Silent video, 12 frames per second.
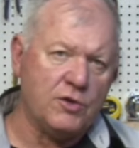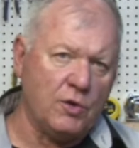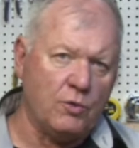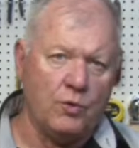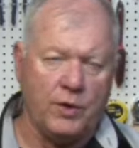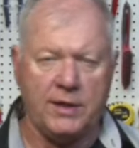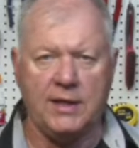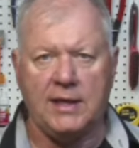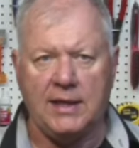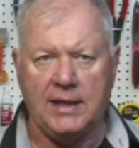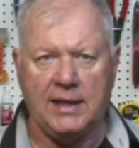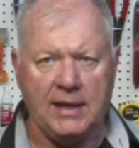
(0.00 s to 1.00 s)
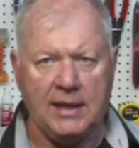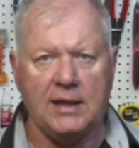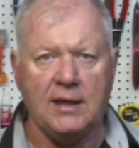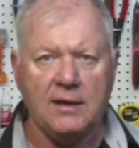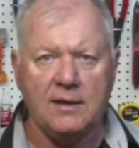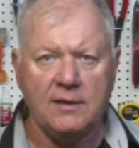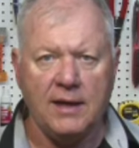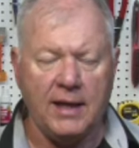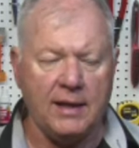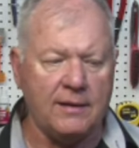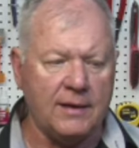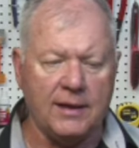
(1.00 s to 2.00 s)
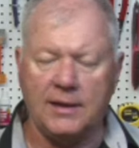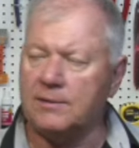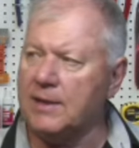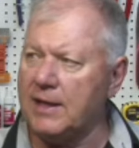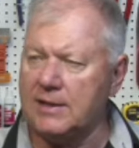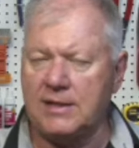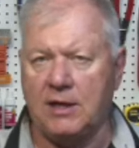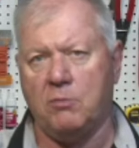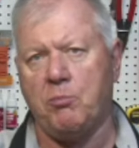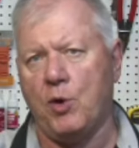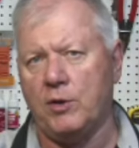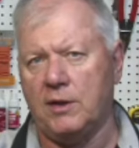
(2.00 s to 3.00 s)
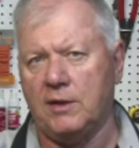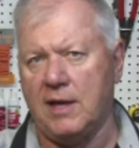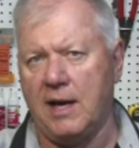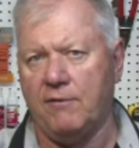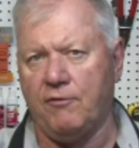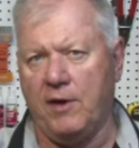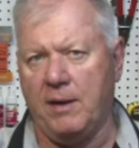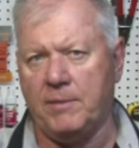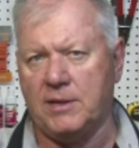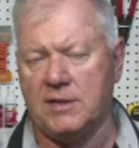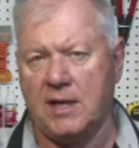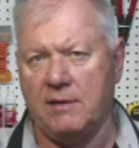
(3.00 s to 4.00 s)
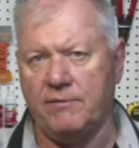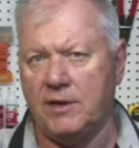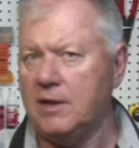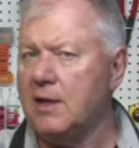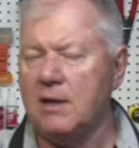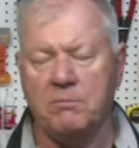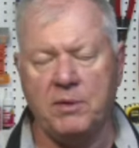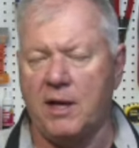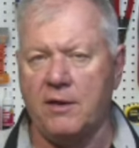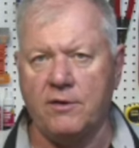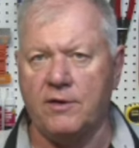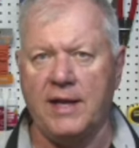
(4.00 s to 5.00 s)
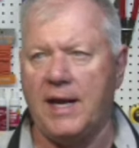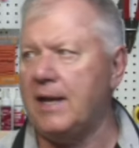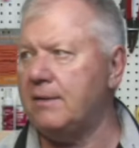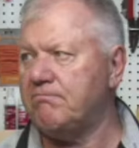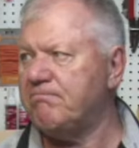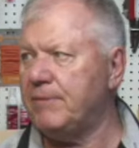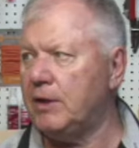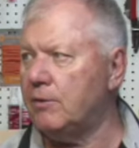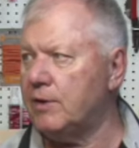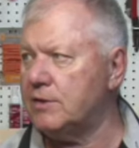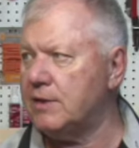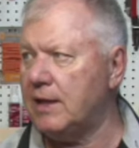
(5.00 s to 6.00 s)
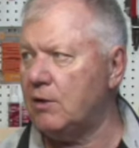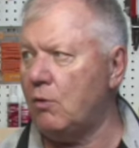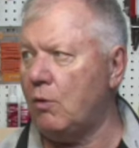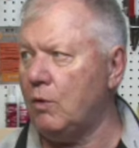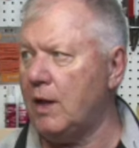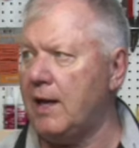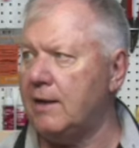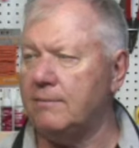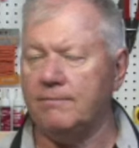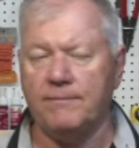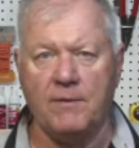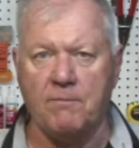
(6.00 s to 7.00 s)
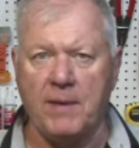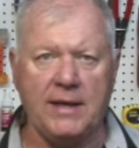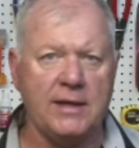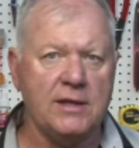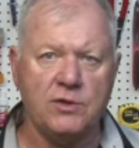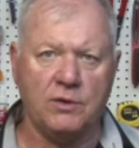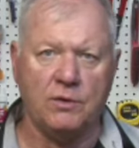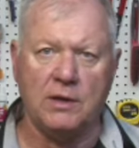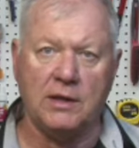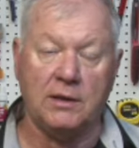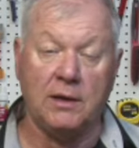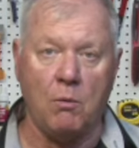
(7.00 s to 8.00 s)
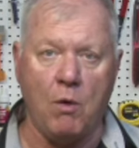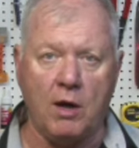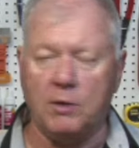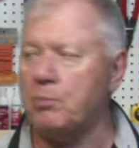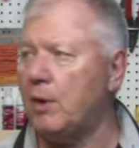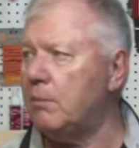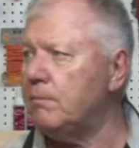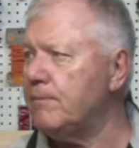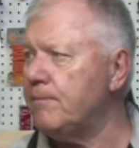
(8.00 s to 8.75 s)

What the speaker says: grit can get in and kind of tear apart the diaphragm inside of it. But other than that, there's not a whole lot of maintenance to a water pump.